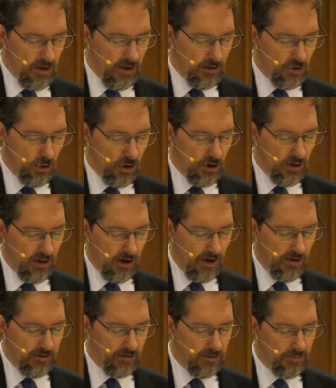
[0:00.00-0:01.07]

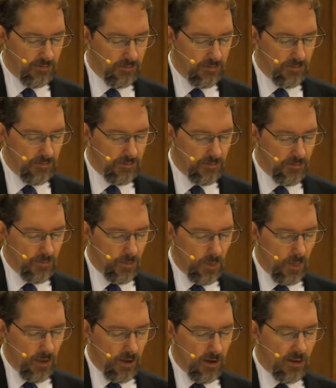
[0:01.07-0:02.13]
internalize,
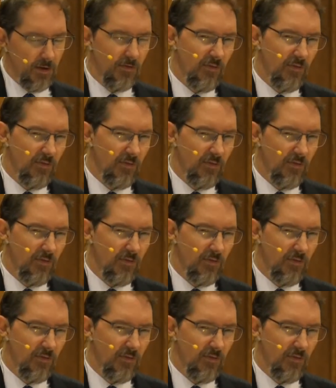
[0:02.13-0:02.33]
the